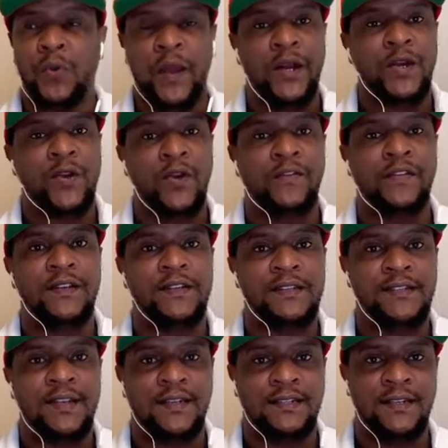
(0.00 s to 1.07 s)
When COVID
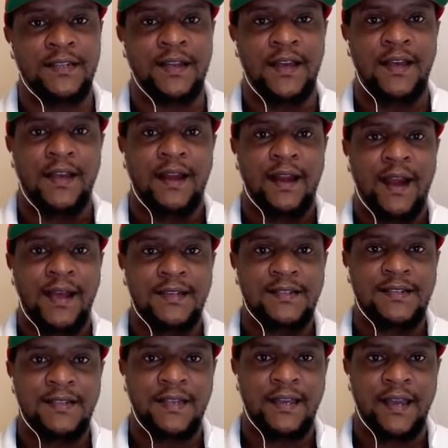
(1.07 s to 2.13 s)
started
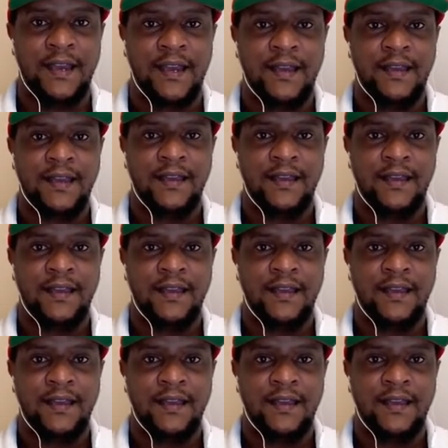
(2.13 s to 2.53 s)
last year